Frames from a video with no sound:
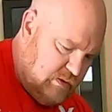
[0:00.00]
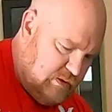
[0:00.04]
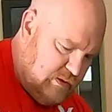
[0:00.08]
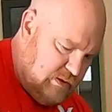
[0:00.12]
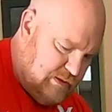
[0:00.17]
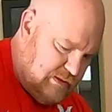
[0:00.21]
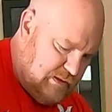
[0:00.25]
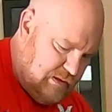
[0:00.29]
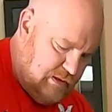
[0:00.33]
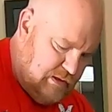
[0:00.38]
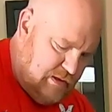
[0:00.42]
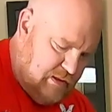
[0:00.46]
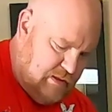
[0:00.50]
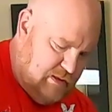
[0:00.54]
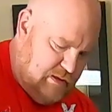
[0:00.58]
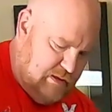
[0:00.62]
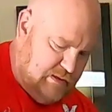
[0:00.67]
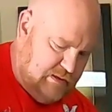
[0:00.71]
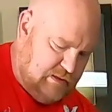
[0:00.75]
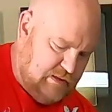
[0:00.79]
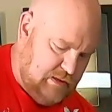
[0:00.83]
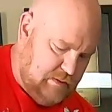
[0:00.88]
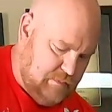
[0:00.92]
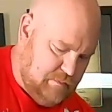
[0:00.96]
just lid
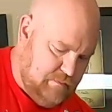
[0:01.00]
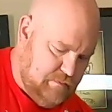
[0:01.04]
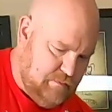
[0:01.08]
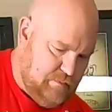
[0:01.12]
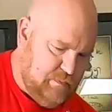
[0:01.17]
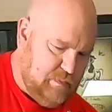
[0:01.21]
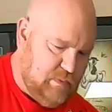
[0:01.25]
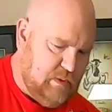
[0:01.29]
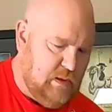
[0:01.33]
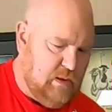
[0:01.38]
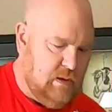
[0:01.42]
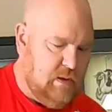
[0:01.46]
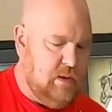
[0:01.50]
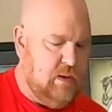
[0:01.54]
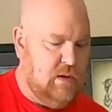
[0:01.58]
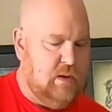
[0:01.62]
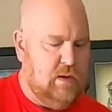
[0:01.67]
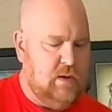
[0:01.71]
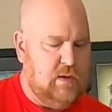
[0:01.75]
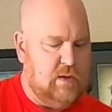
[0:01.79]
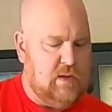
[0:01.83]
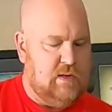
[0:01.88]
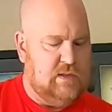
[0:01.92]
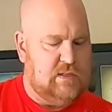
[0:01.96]
these up
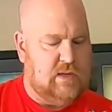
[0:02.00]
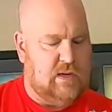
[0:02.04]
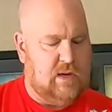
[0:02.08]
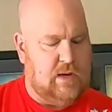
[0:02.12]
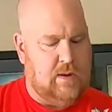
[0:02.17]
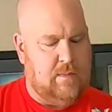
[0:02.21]
because I